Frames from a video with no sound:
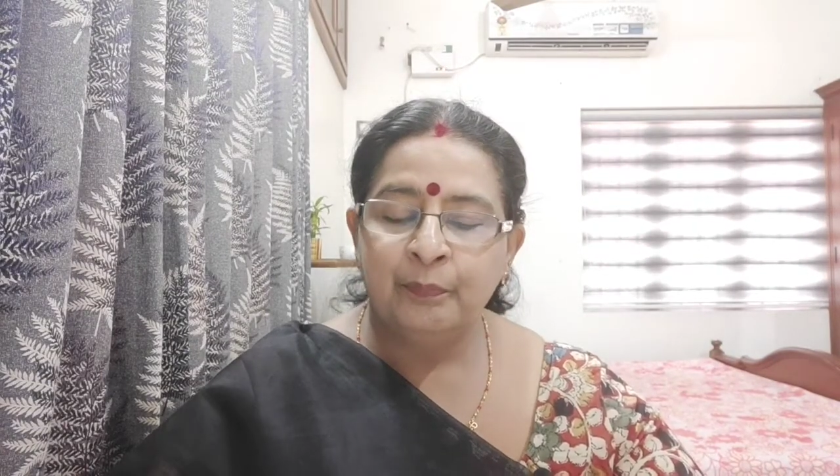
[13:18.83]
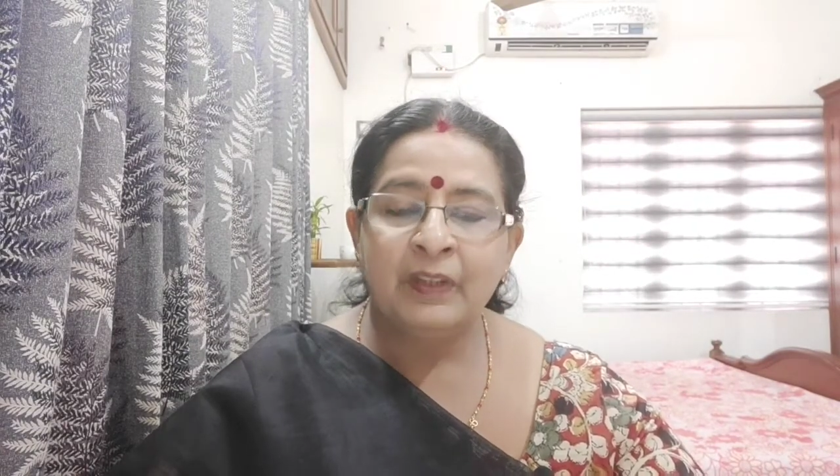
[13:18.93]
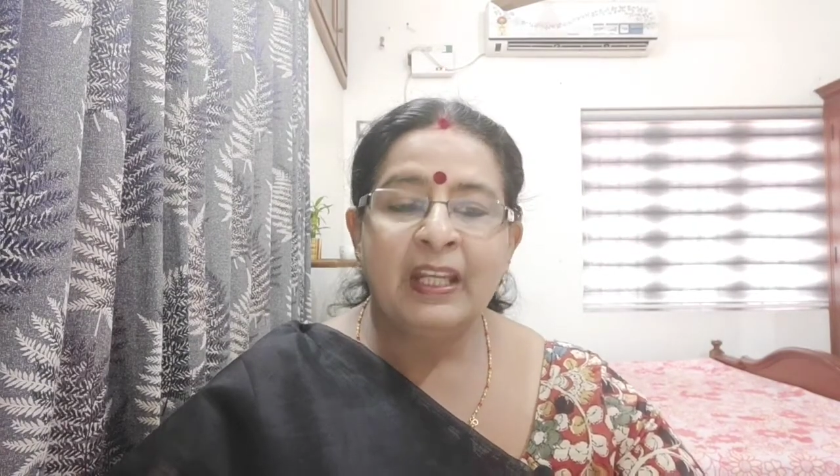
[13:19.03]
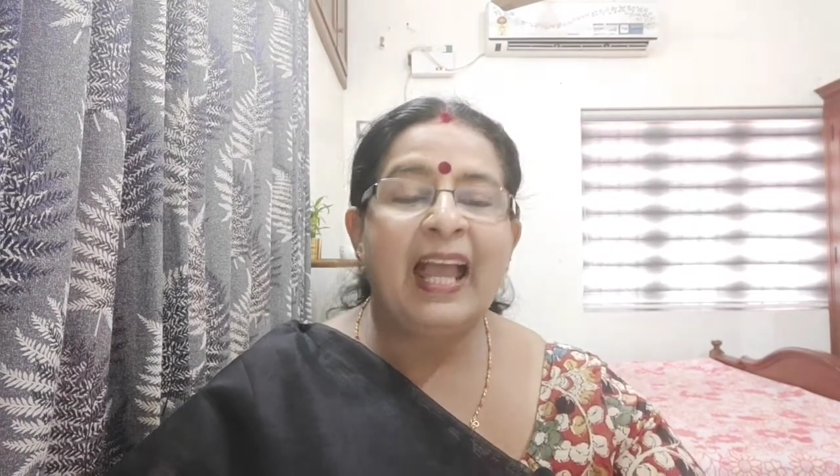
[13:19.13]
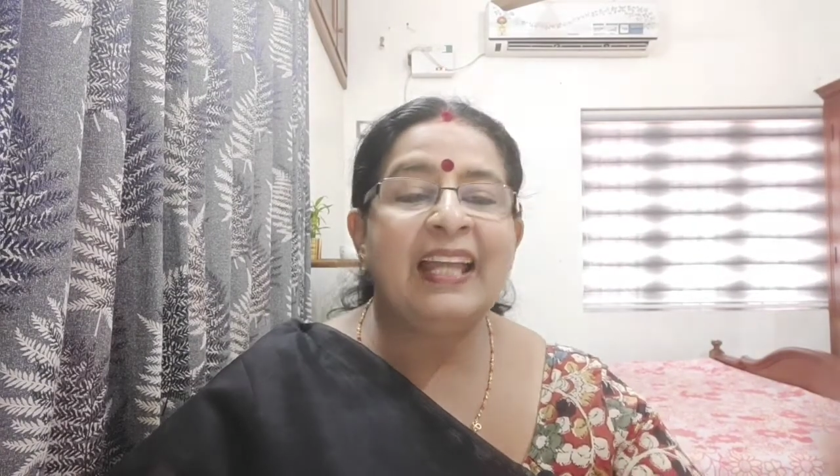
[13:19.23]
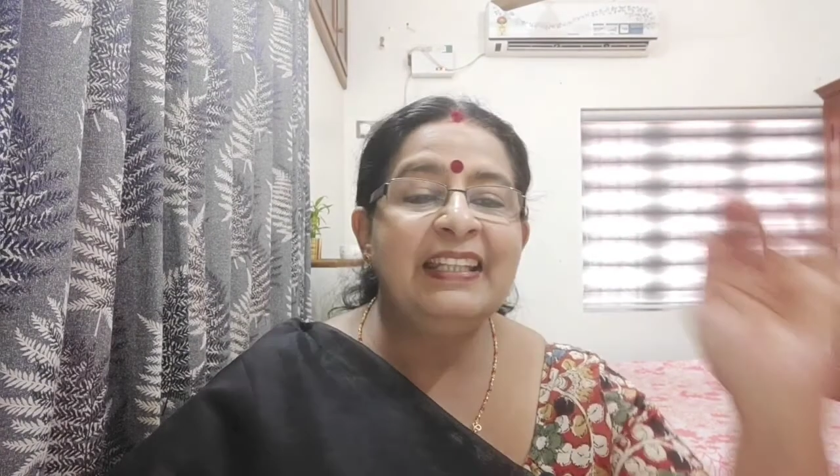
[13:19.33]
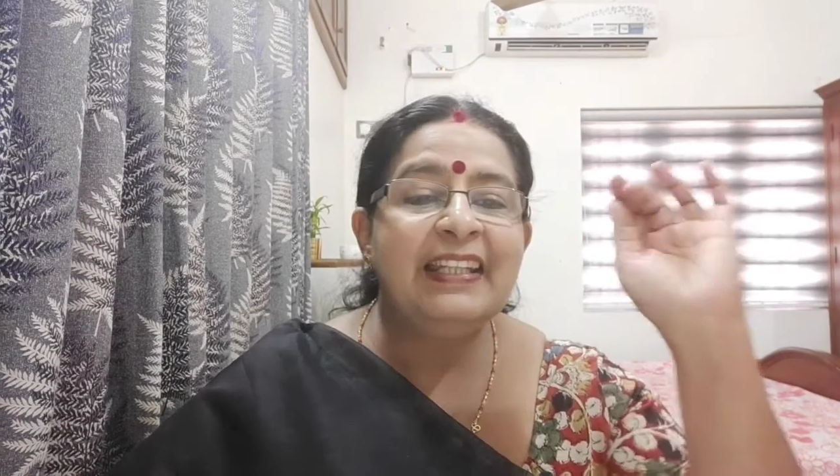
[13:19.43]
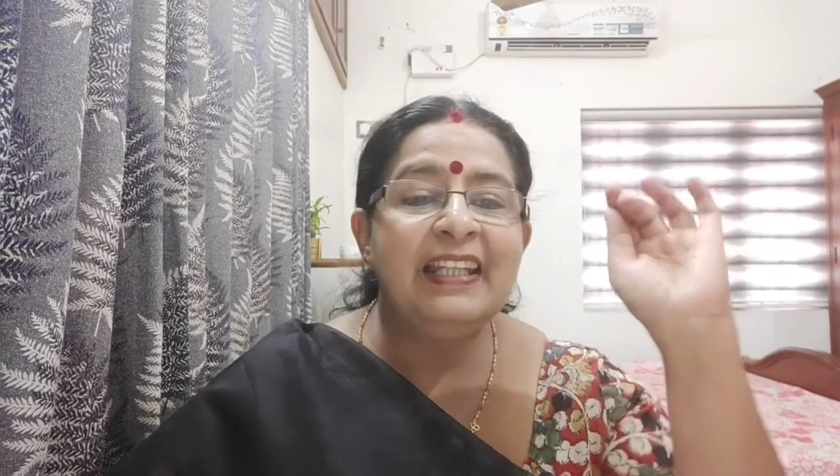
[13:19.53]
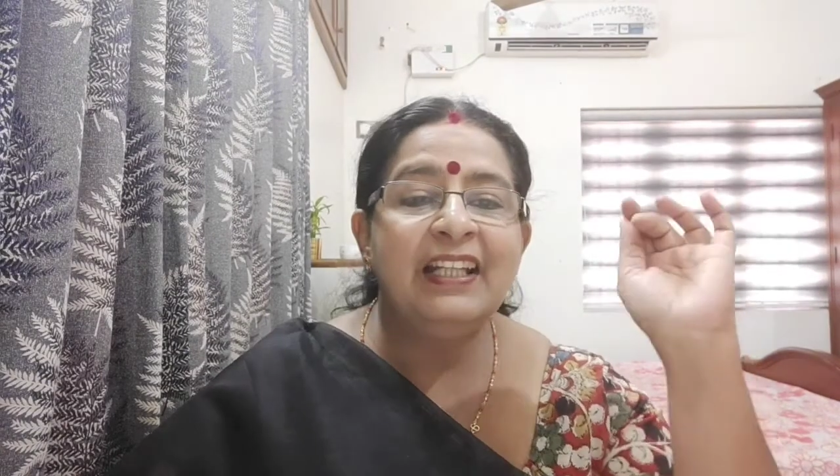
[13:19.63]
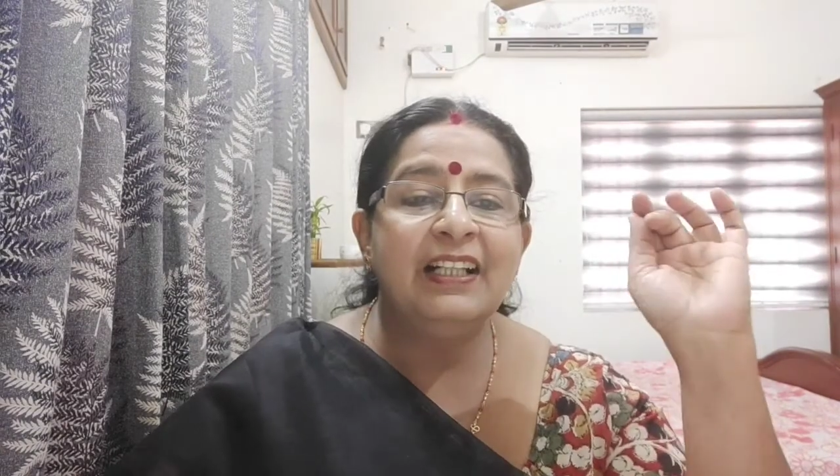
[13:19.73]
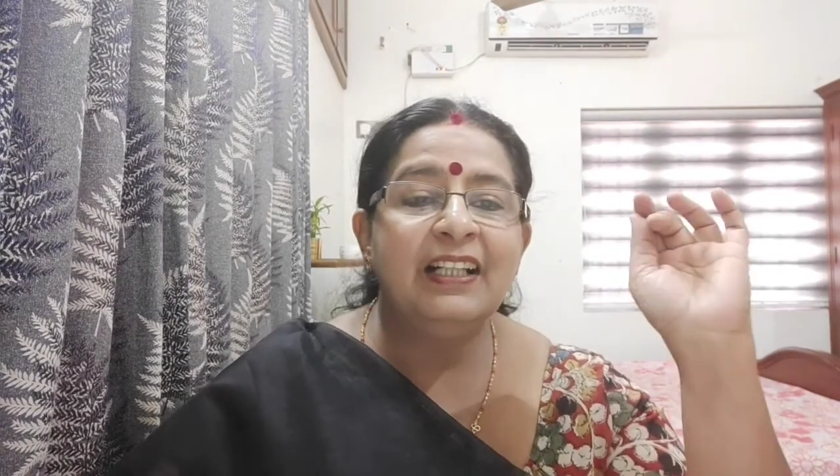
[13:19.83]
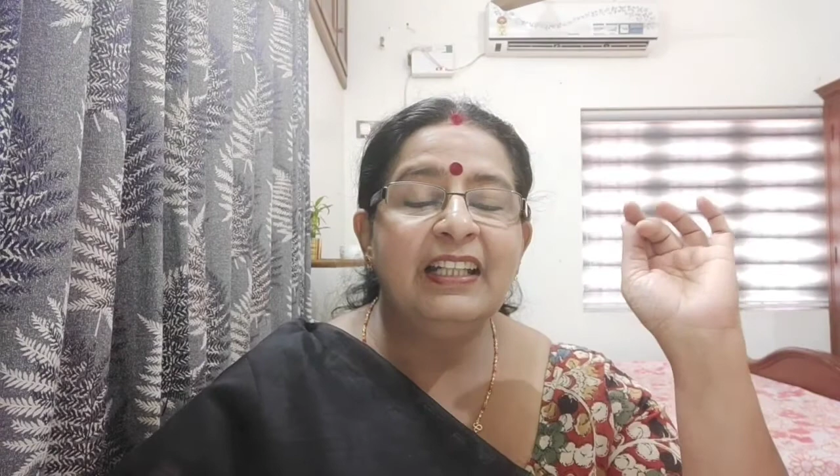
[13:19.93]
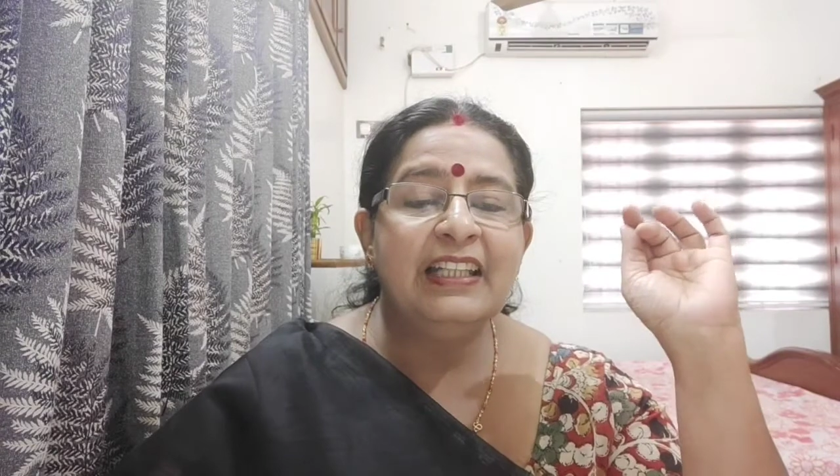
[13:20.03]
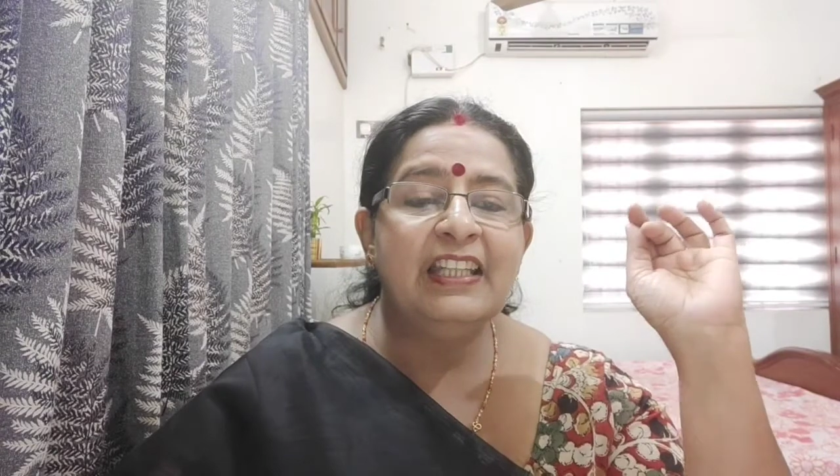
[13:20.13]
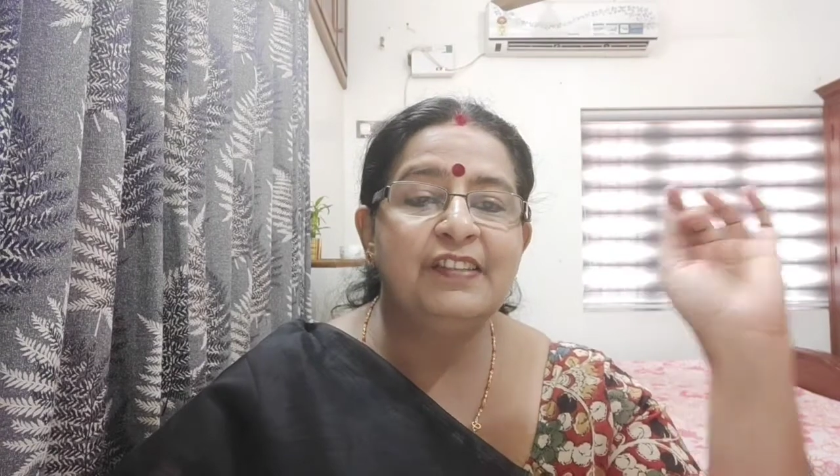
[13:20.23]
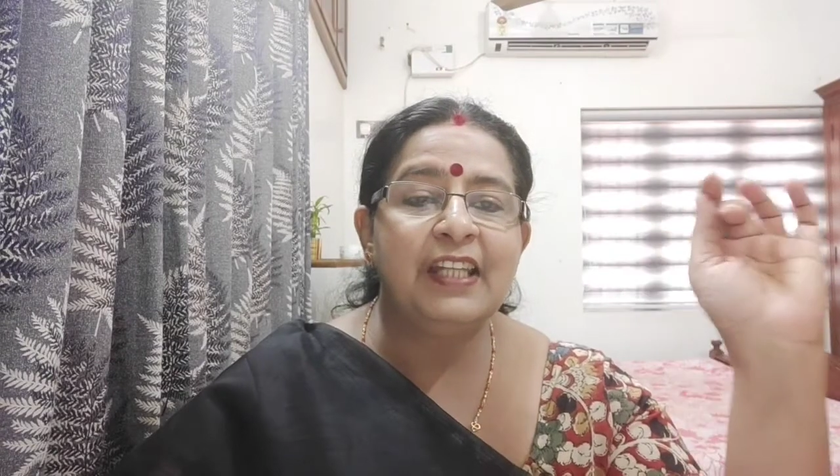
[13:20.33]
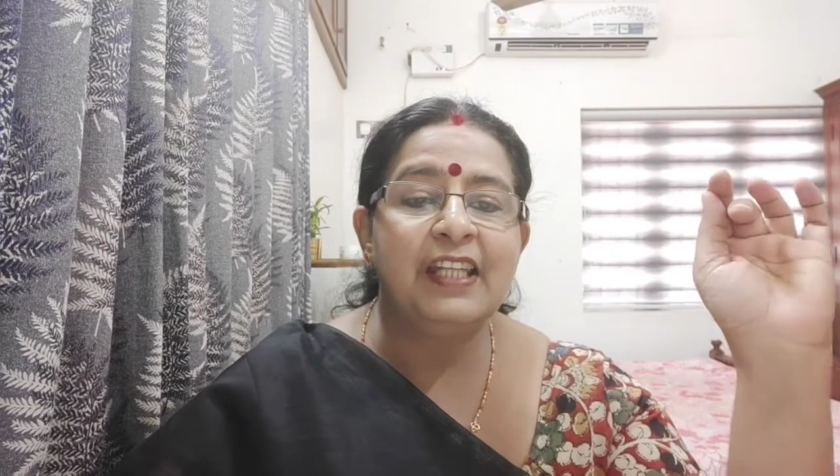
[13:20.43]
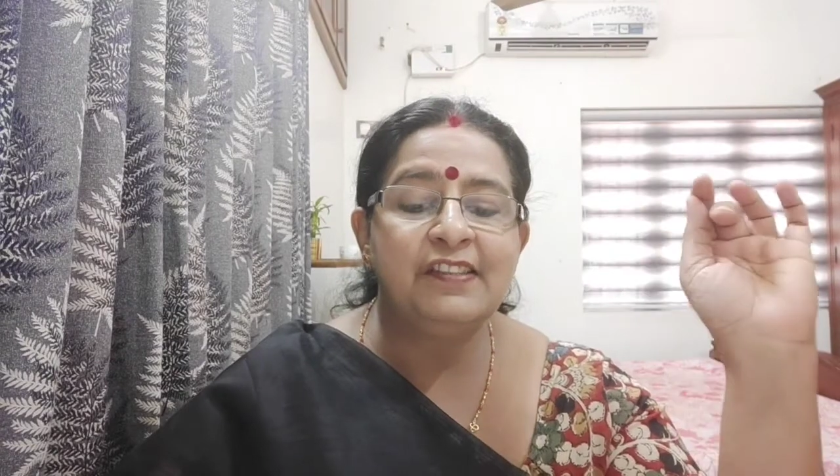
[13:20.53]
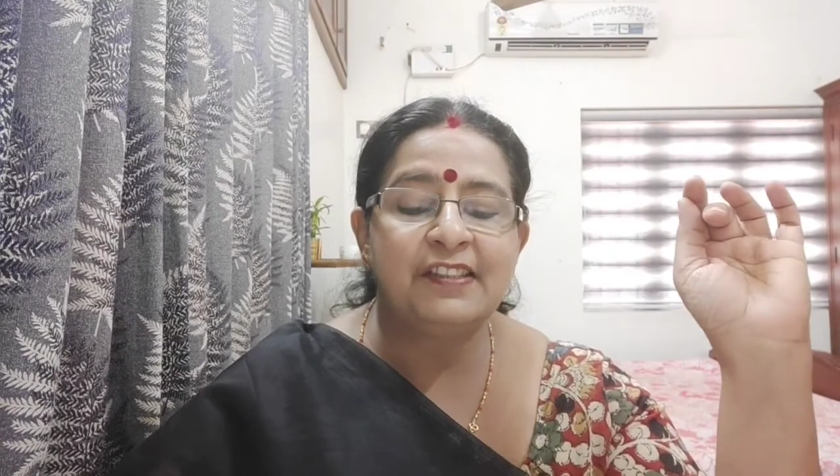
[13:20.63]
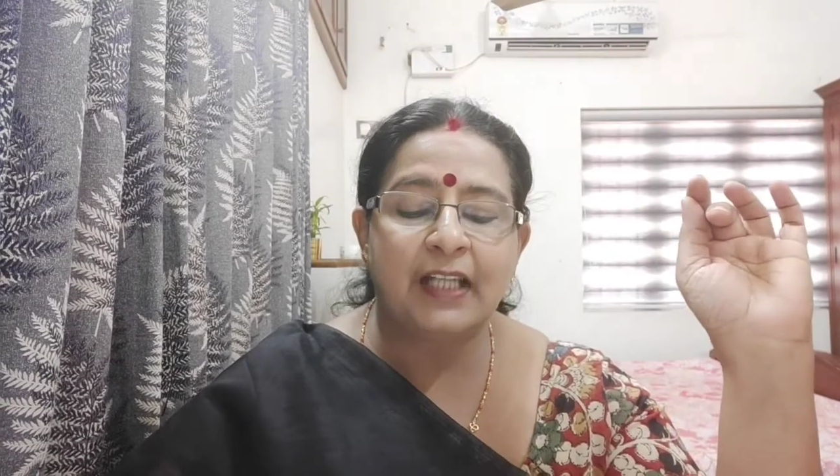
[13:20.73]
And here he
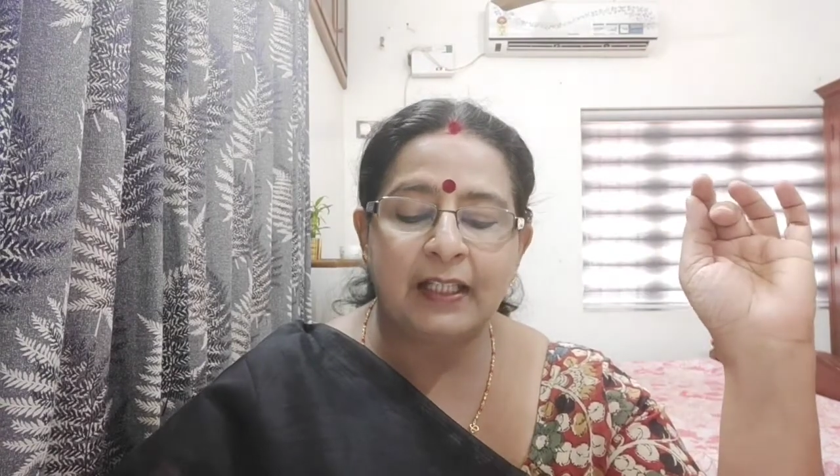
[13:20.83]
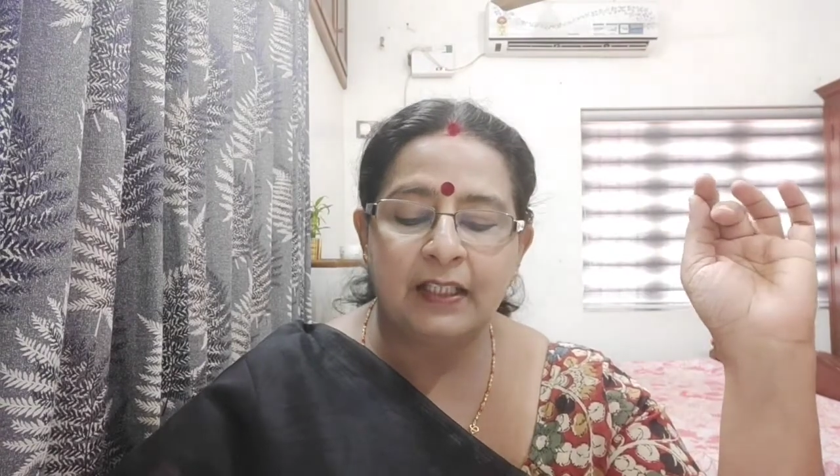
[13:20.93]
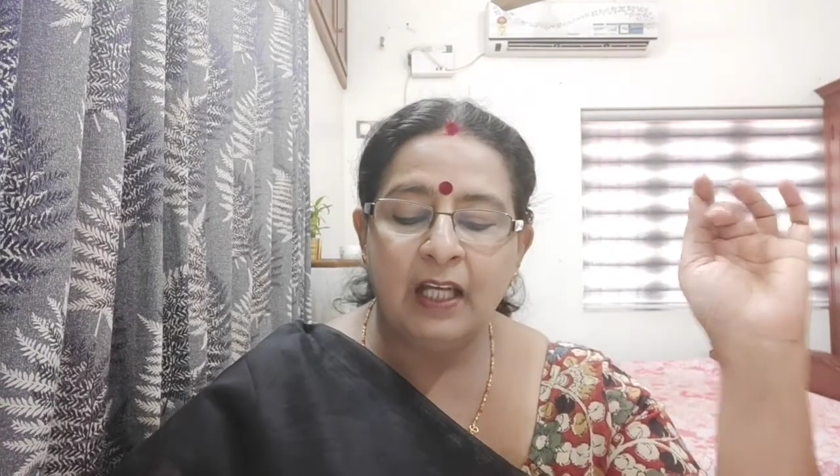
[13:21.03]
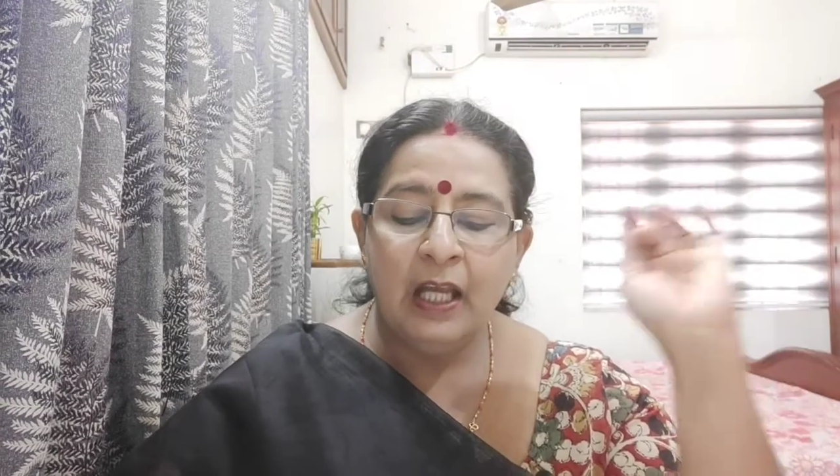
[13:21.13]
says that